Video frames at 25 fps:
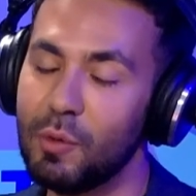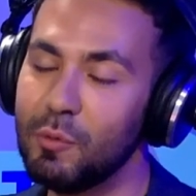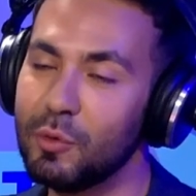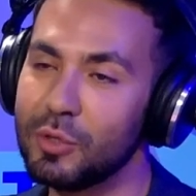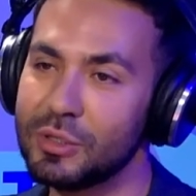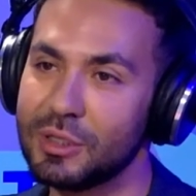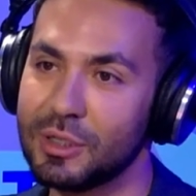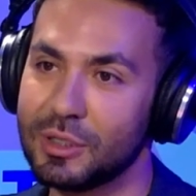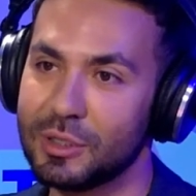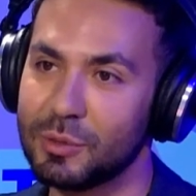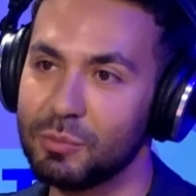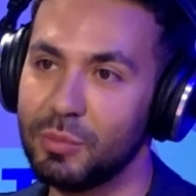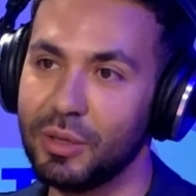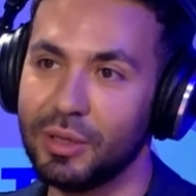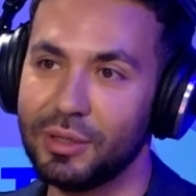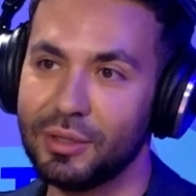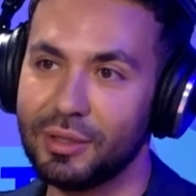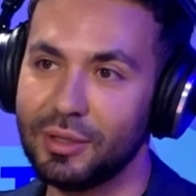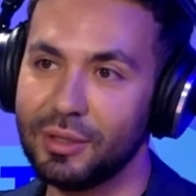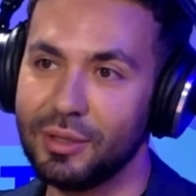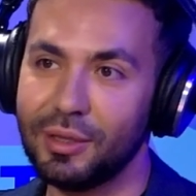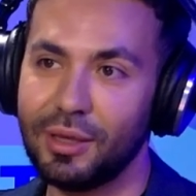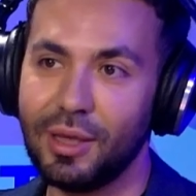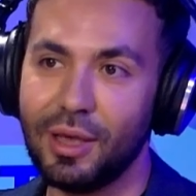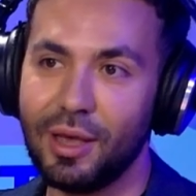one was
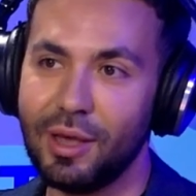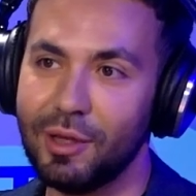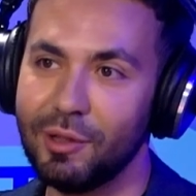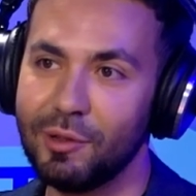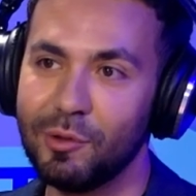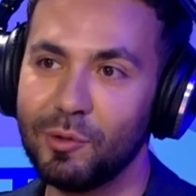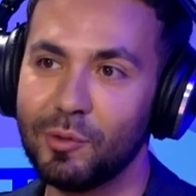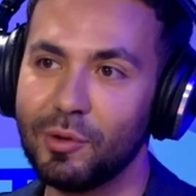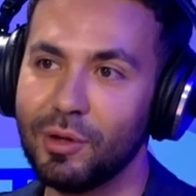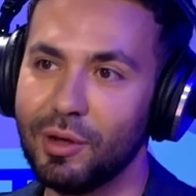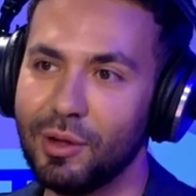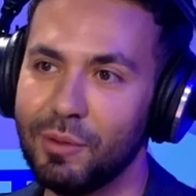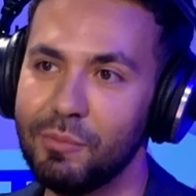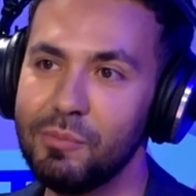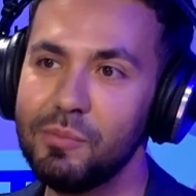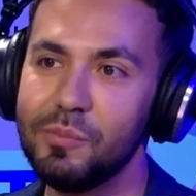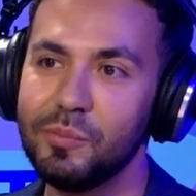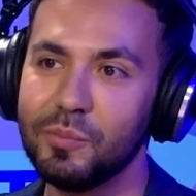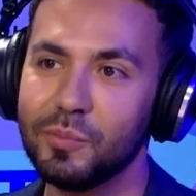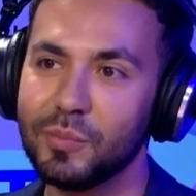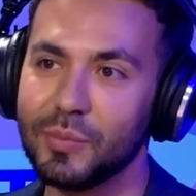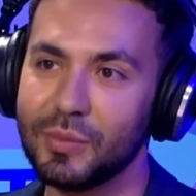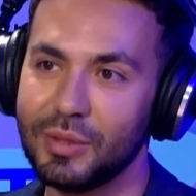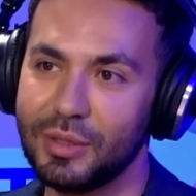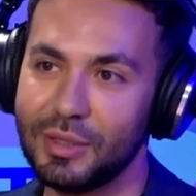expecting AI to come.
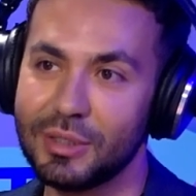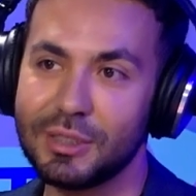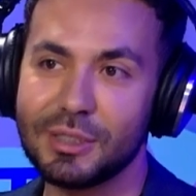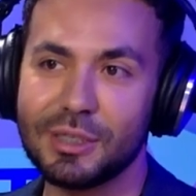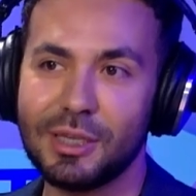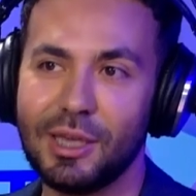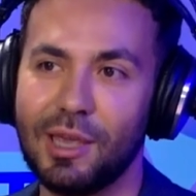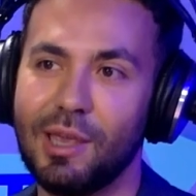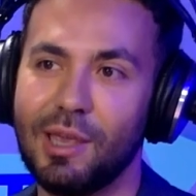It